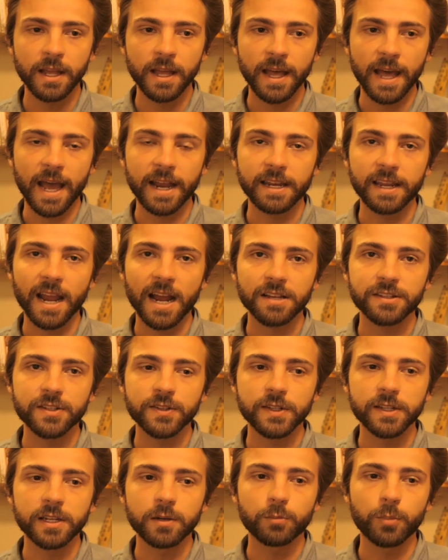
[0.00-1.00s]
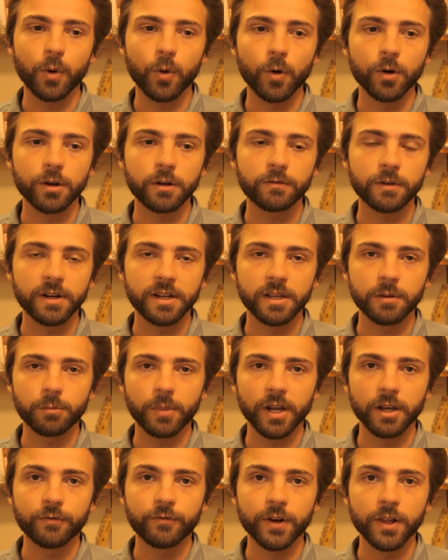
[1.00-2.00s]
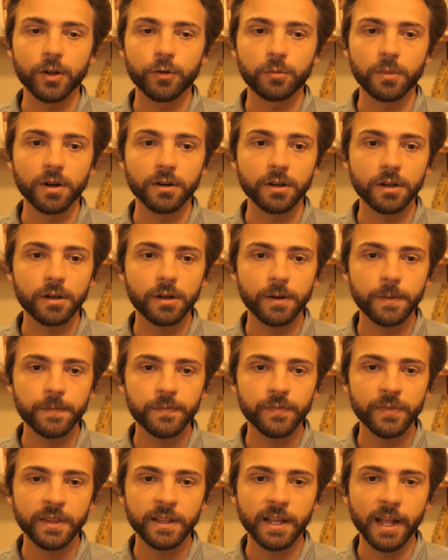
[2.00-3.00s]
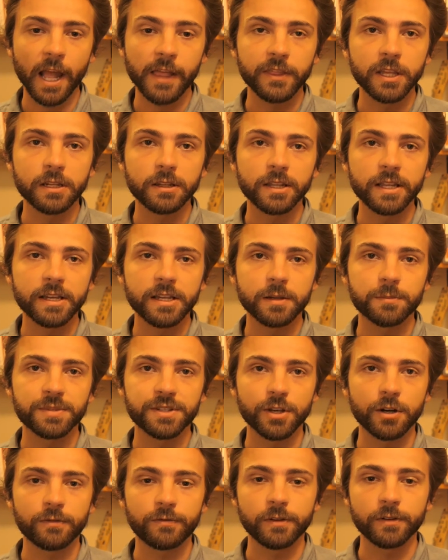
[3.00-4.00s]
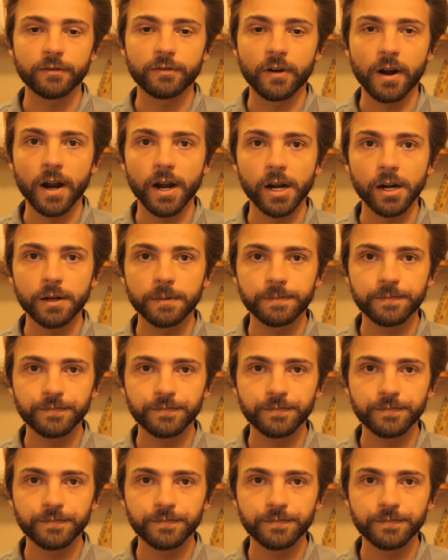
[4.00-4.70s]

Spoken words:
had gasoline poured over him by a fellow monk, and then lit himself on fire.